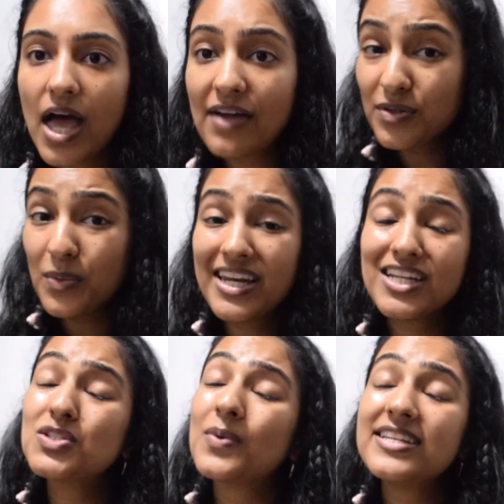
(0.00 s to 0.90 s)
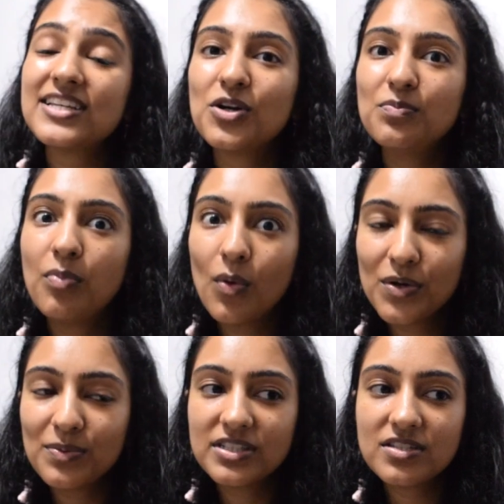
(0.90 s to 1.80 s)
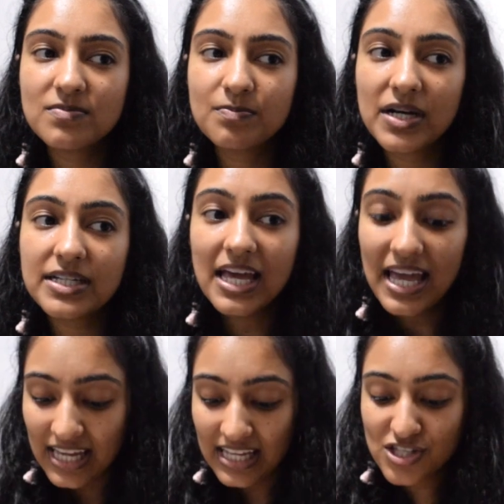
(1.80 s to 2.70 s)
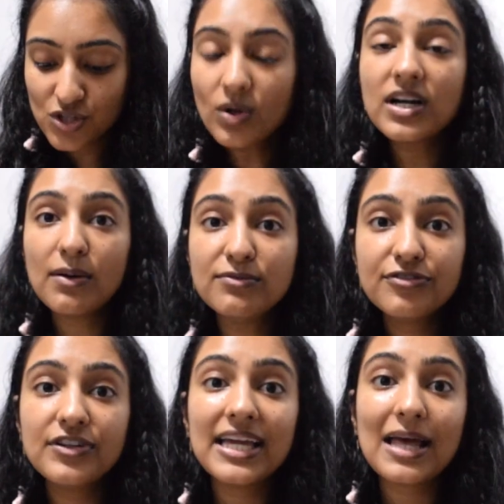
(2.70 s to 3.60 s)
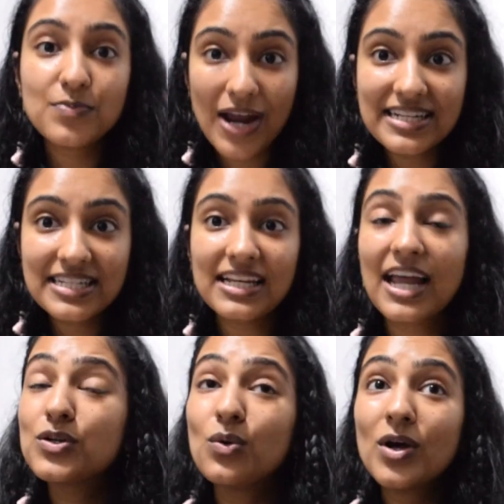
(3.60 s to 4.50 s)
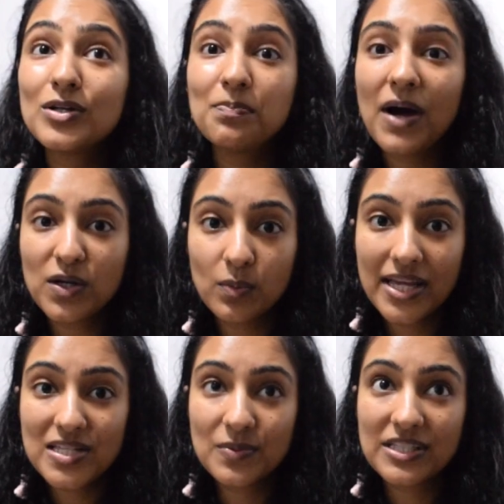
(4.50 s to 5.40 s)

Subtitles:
After wearing it twice, I got bored with it, but it's so comfy and practical. I don't want to part ways with